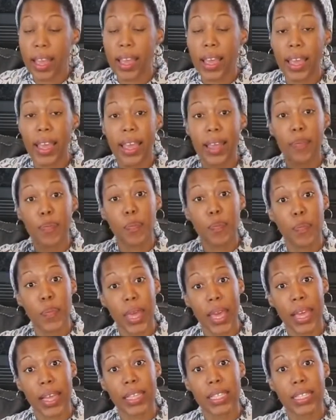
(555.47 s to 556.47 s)
It
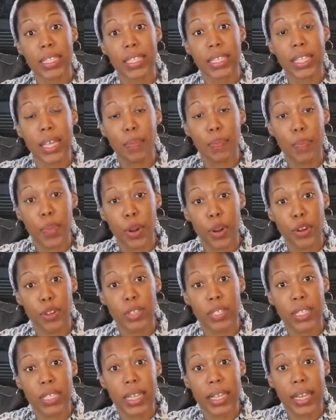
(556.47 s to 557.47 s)
makes the
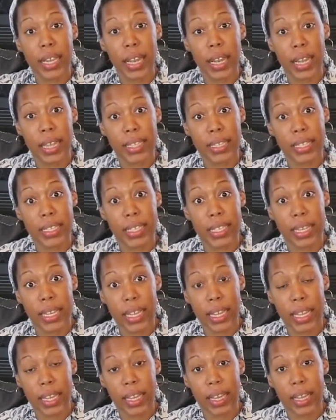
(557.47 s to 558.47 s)
person
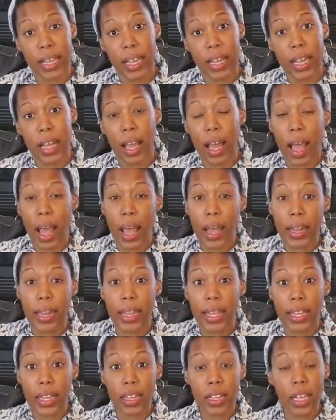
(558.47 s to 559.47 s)
listening a
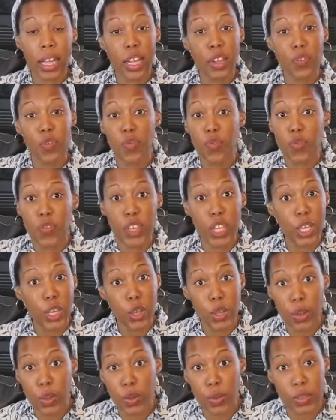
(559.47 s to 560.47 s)
little
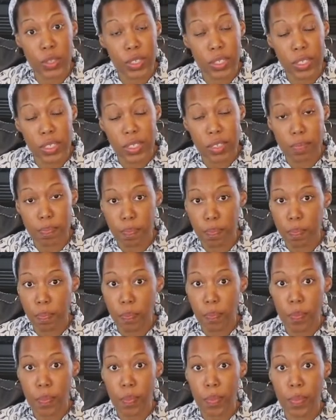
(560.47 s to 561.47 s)
confused.
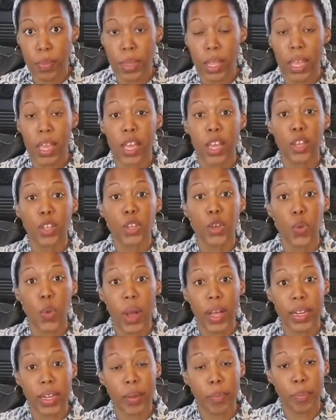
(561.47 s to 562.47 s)
You
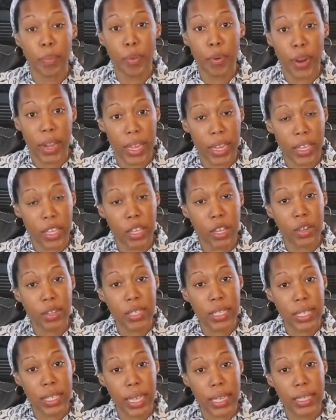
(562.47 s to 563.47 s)
want to break your
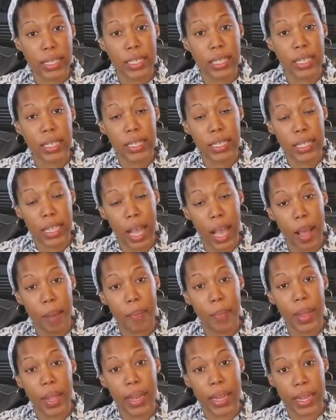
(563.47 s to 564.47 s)
sentence
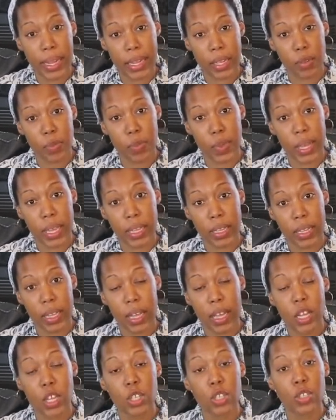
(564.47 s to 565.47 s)
up a little bit
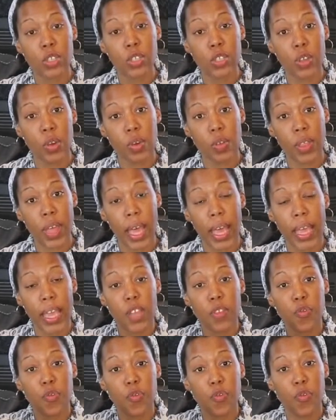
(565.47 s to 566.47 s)
so that
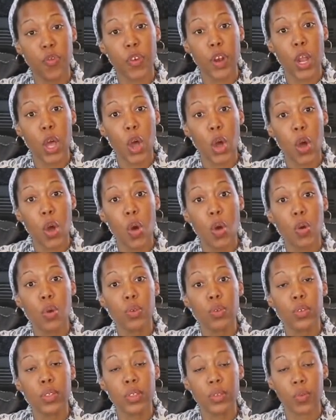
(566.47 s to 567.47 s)
it
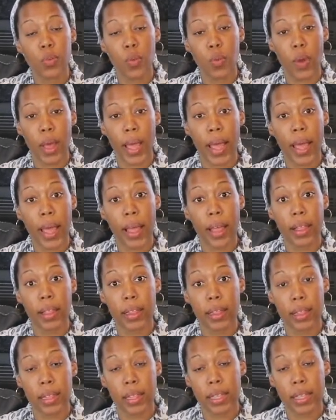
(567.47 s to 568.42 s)
flows well.